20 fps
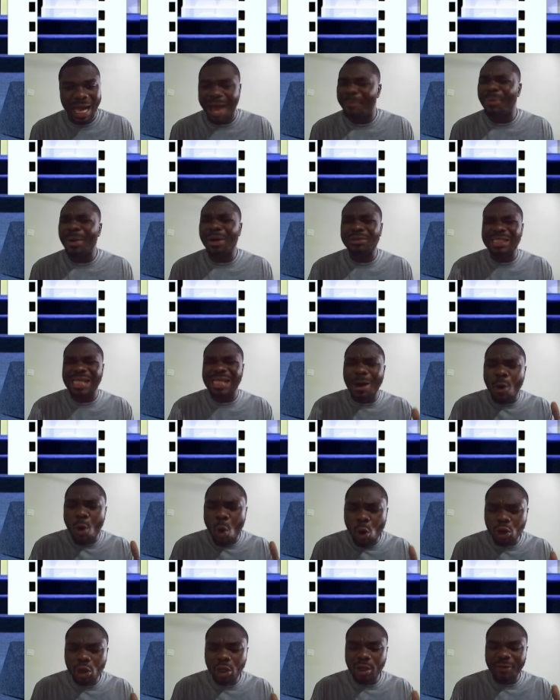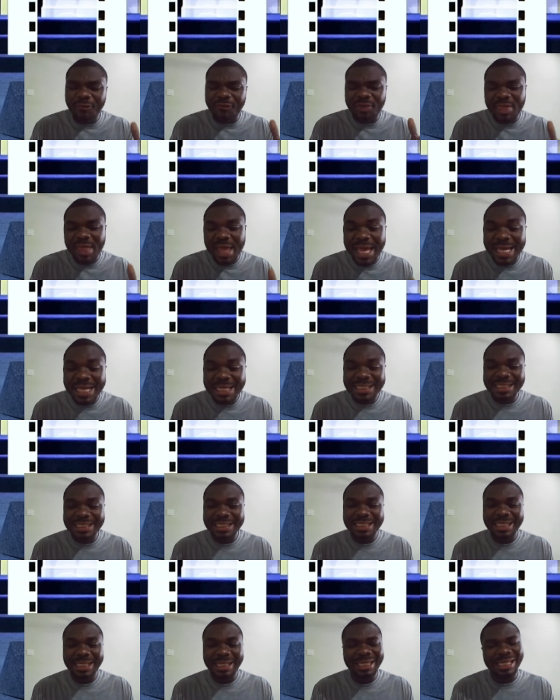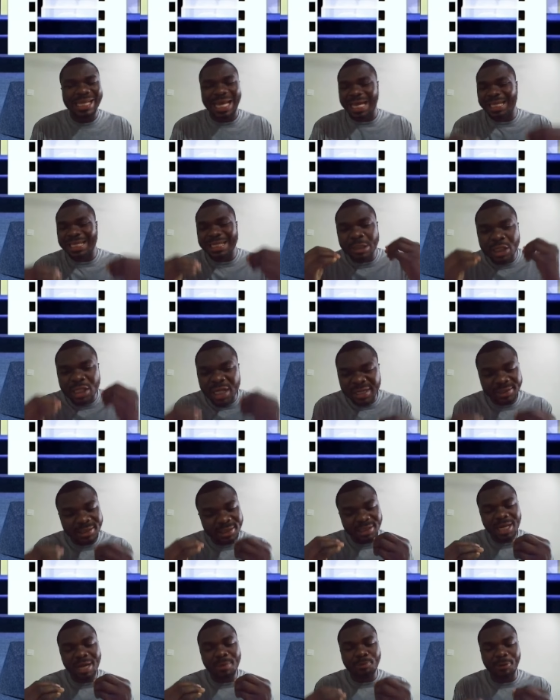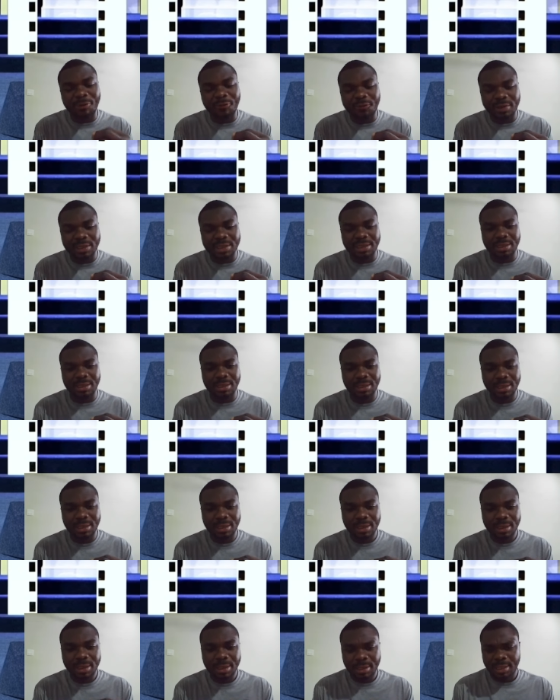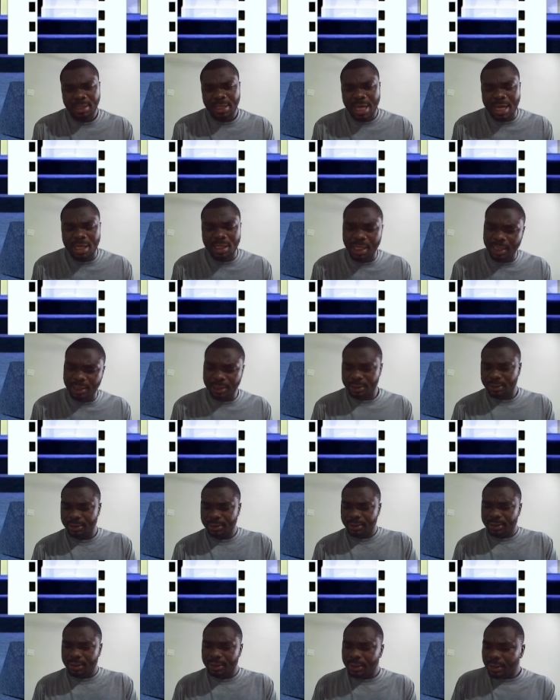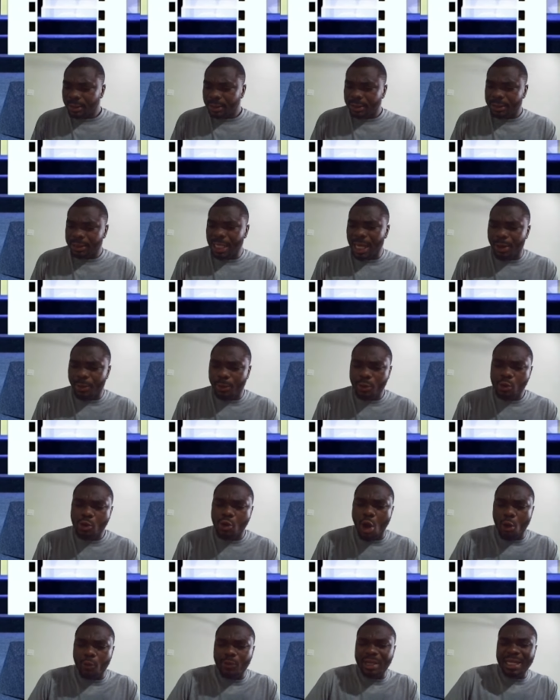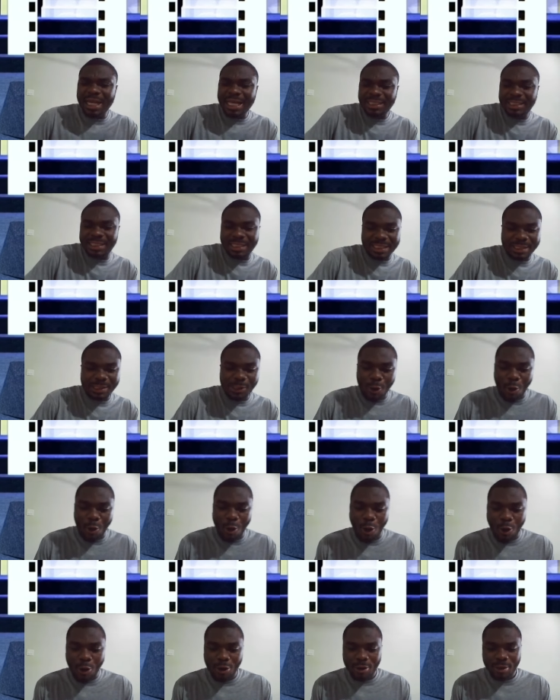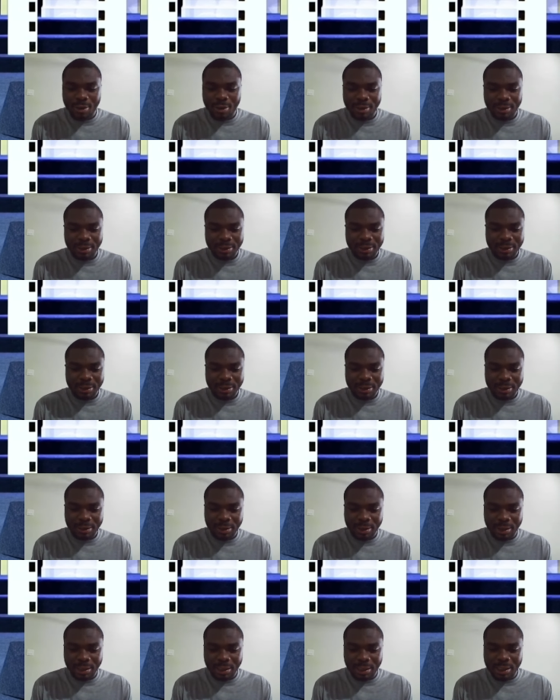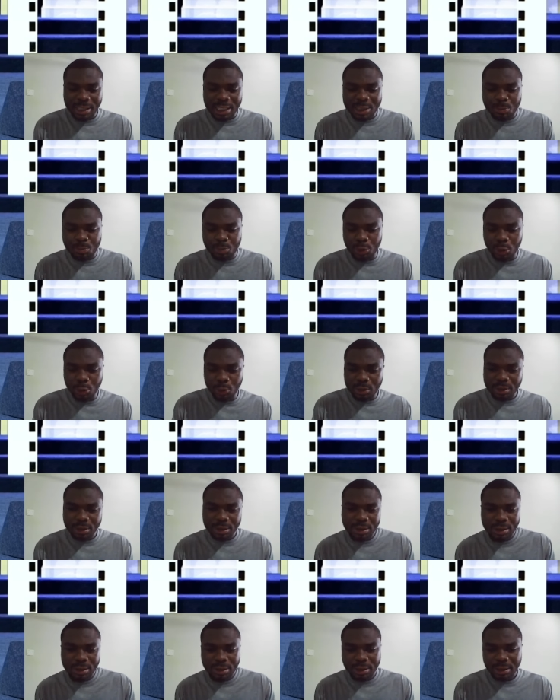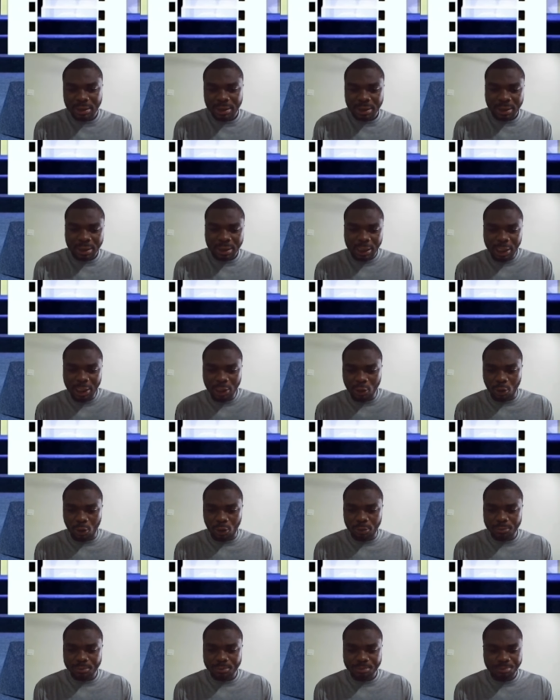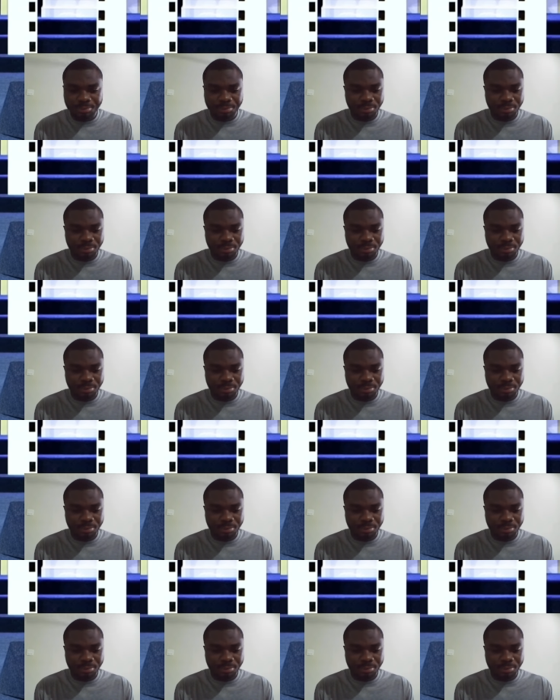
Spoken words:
about a whole lot of things like national prophecy. And then now correlating, or let's build, you know,